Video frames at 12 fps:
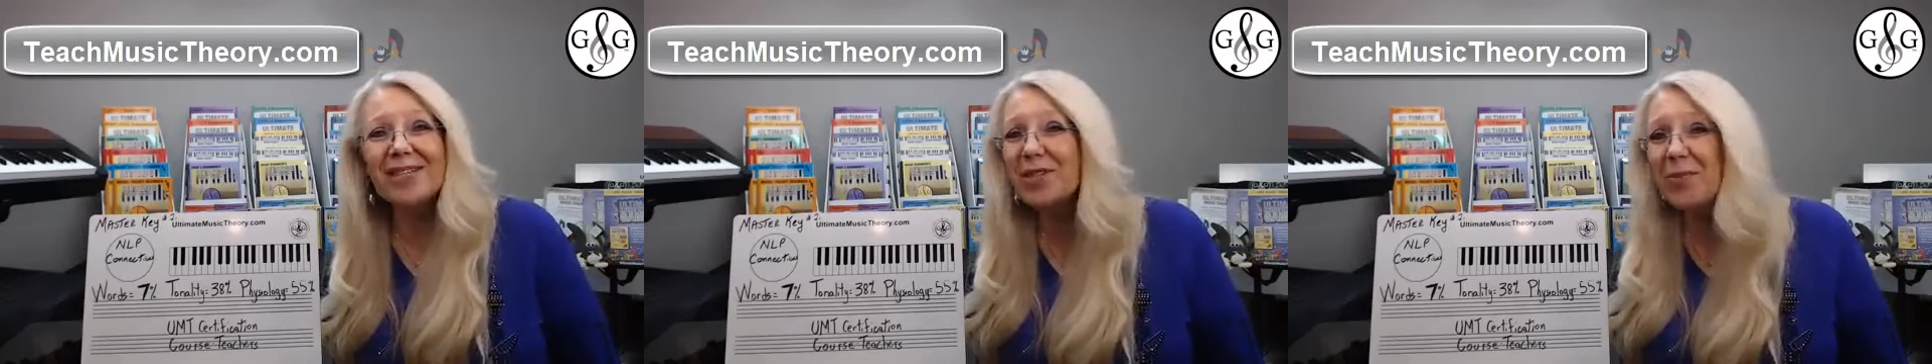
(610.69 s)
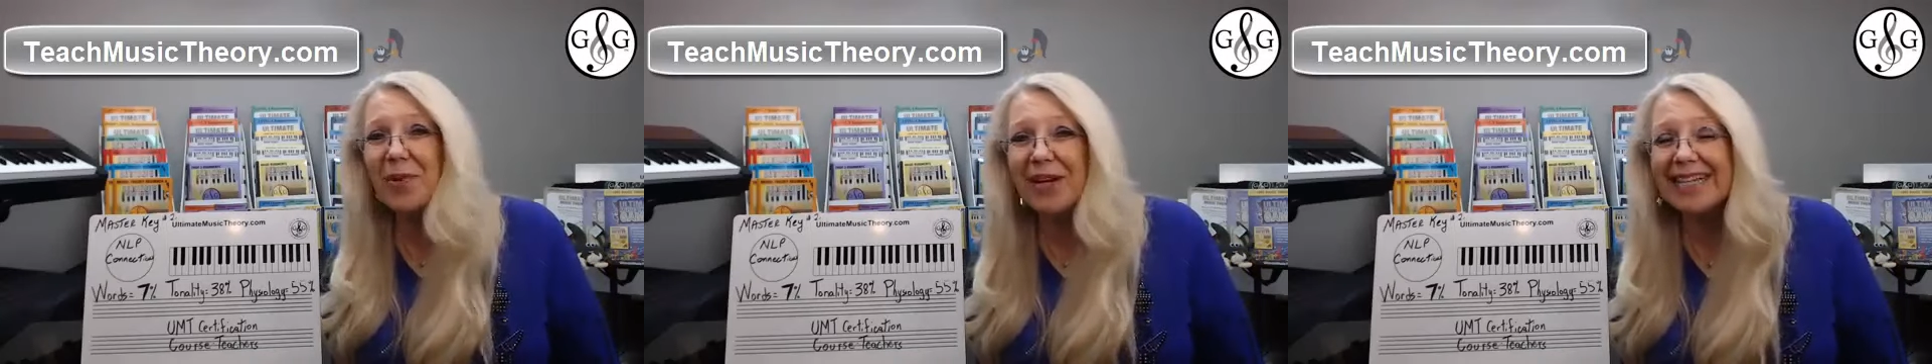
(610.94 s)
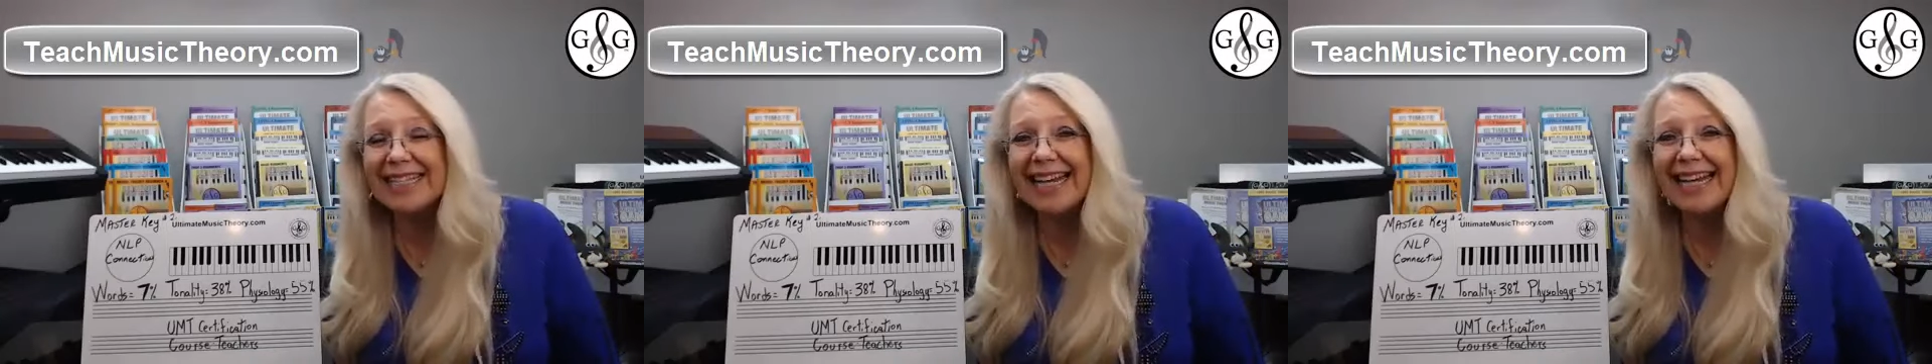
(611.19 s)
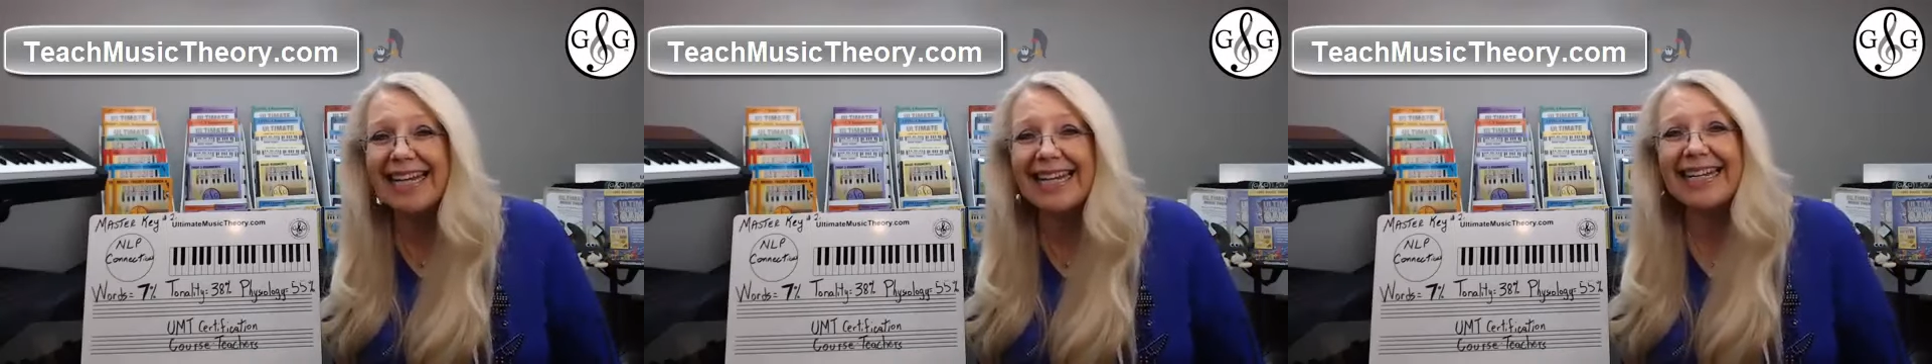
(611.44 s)
super
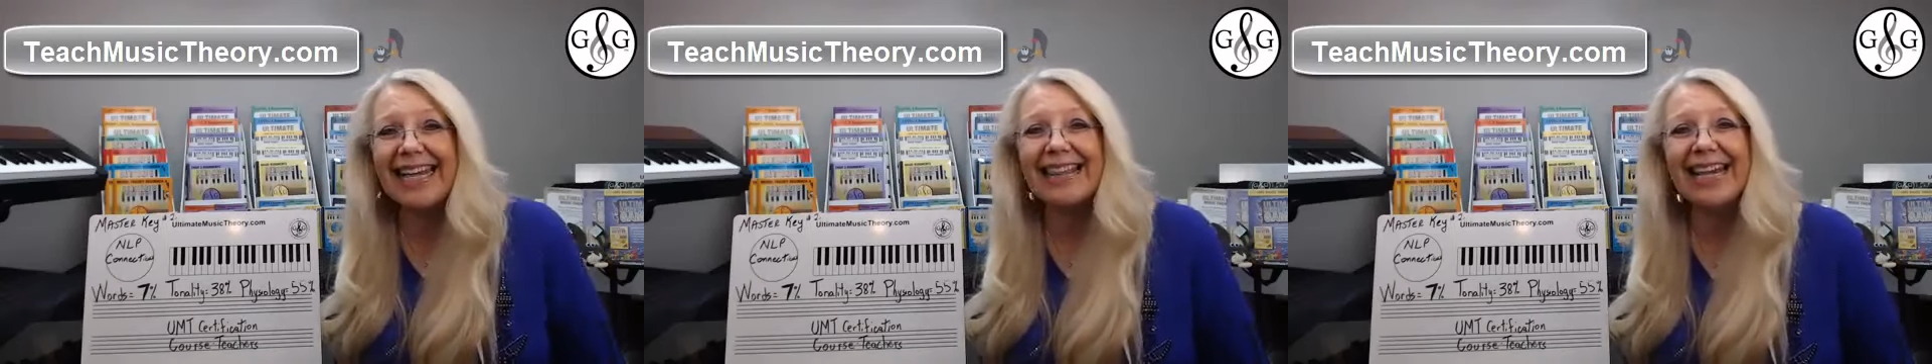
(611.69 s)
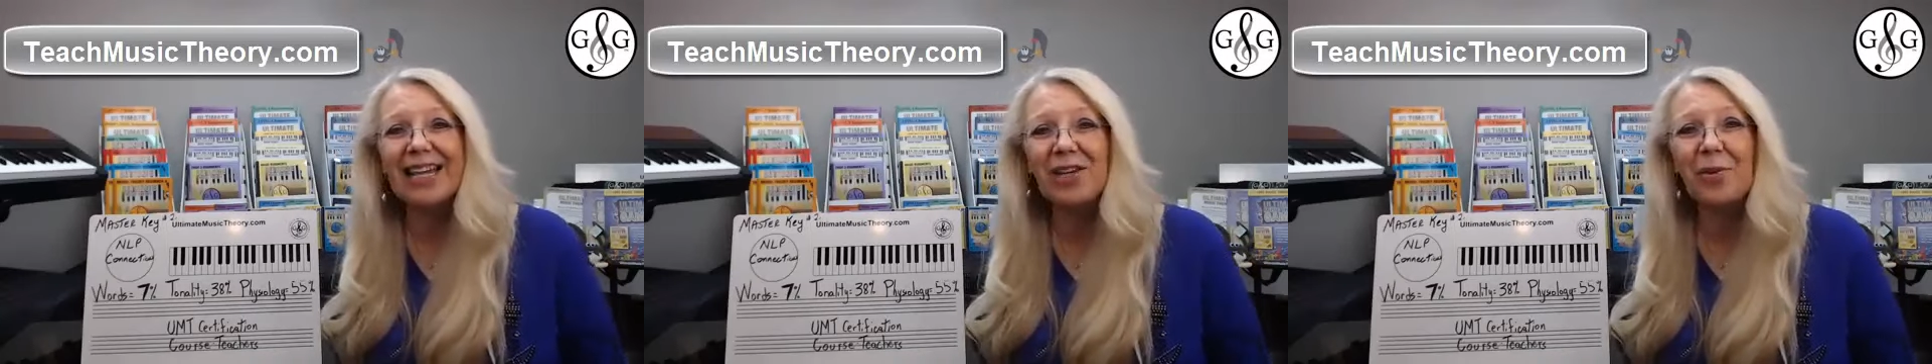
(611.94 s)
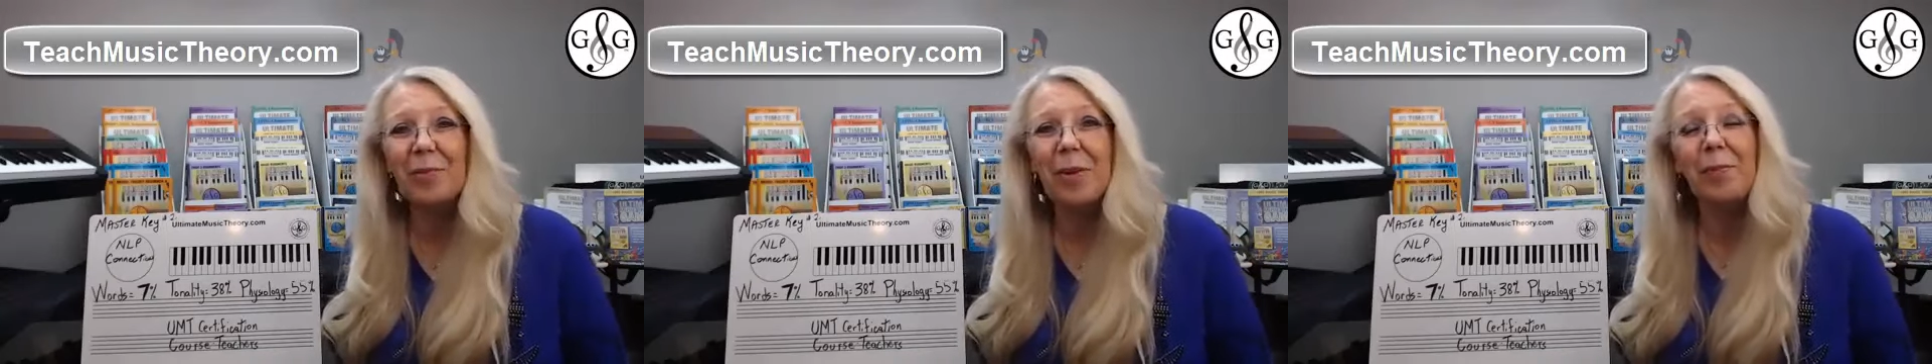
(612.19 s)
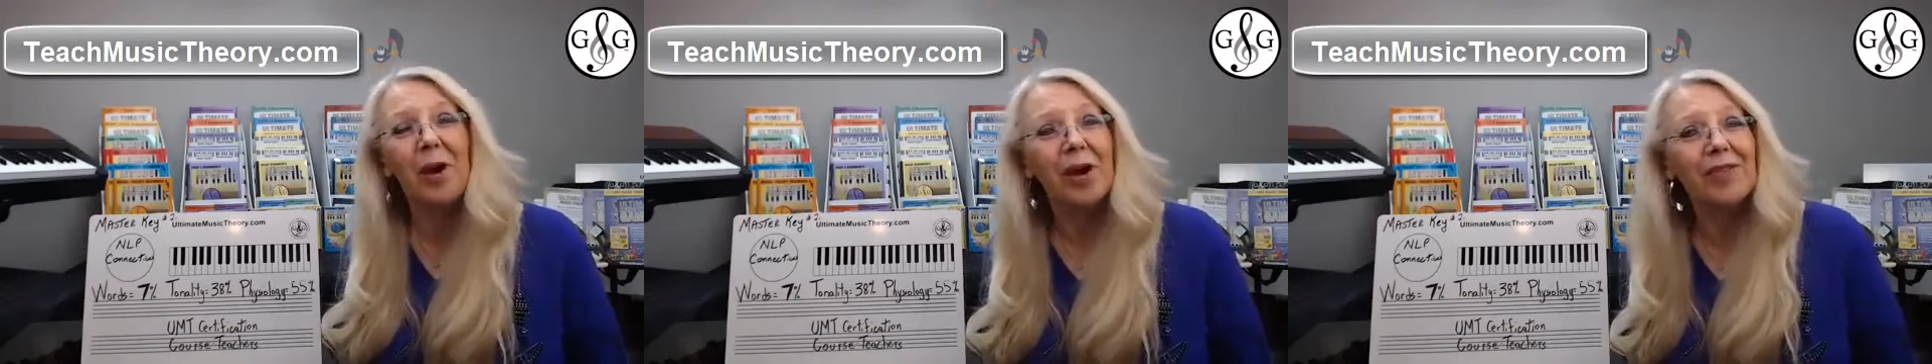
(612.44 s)
excited that you will
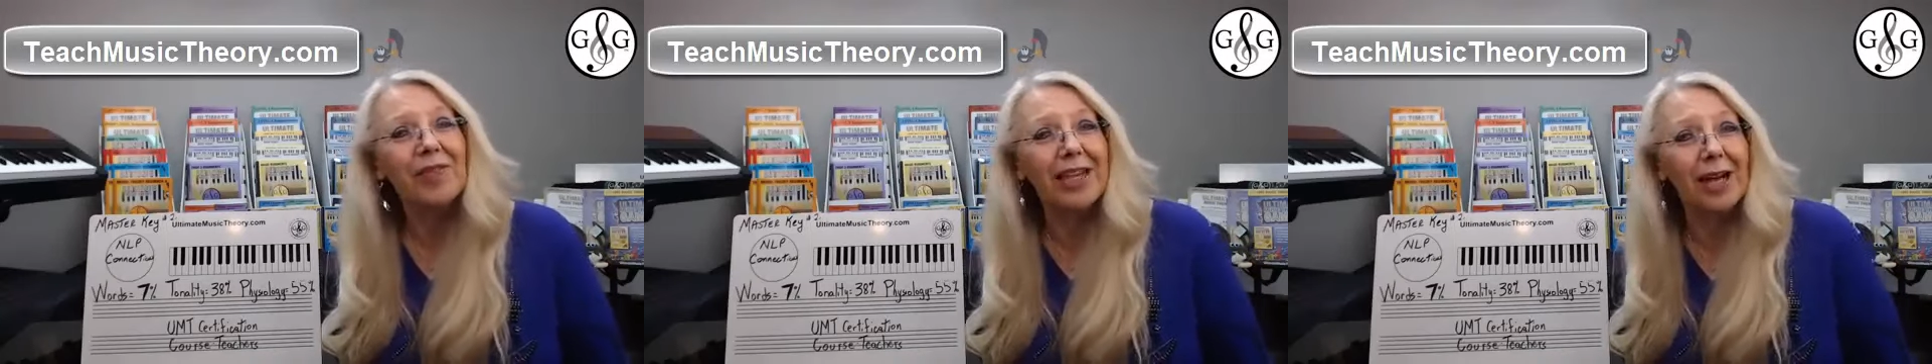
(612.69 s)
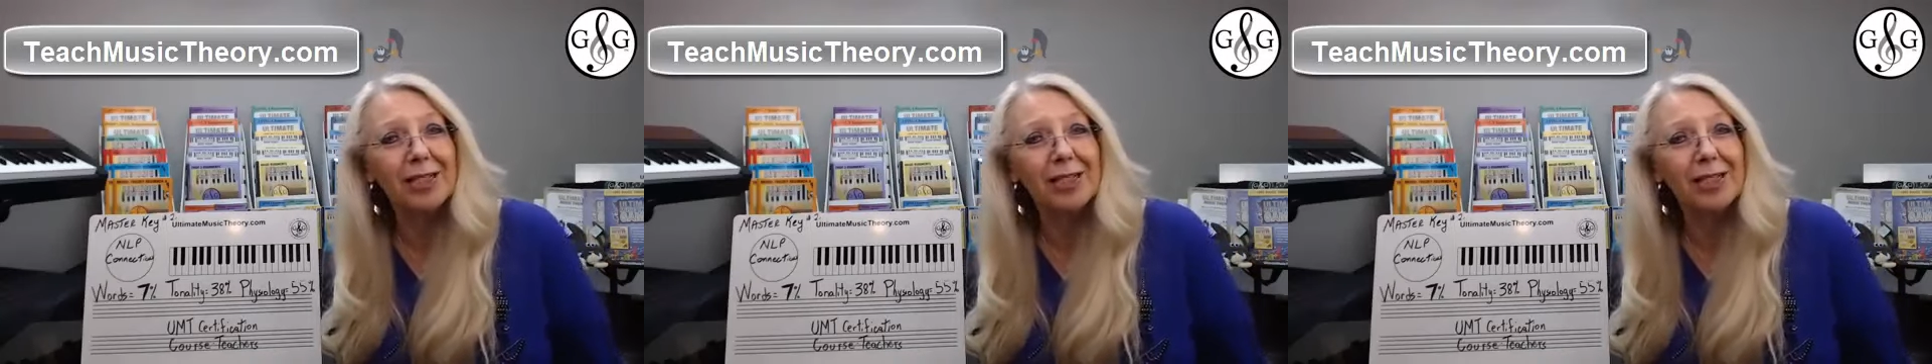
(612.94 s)
be part of the